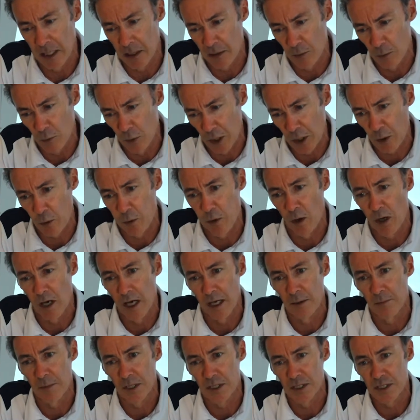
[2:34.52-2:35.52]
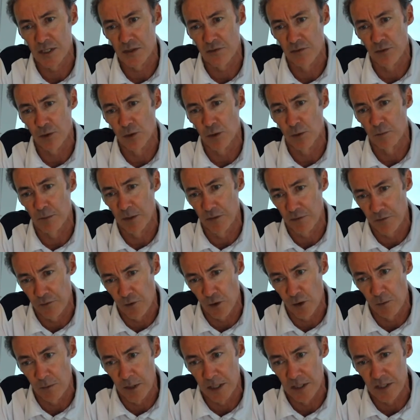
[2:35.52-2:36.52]
requirements for
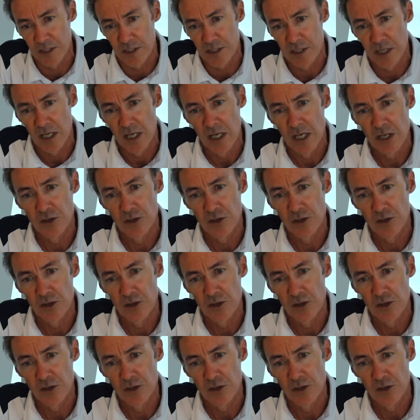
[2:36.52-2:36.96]
performance